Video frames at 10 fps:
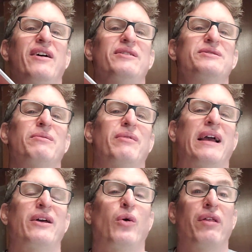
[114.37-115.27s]
some
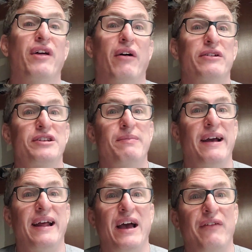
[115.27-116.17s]
like an ornithologist
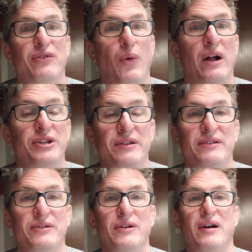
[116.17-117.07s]
might have
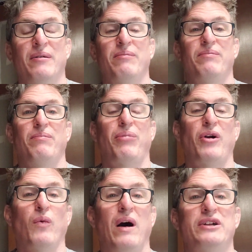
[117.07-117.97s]
to
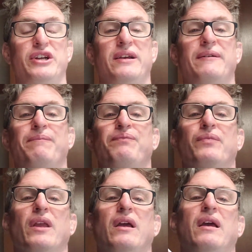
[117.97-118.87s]
bird watching,
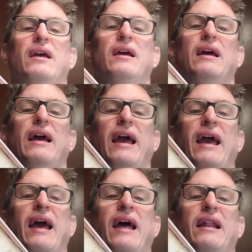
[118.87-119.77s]

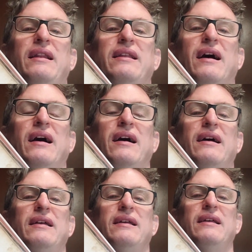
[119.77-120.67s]
and
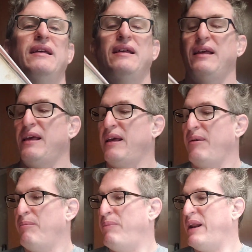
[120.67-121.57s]

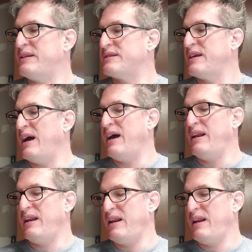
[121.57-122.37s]
but it's got,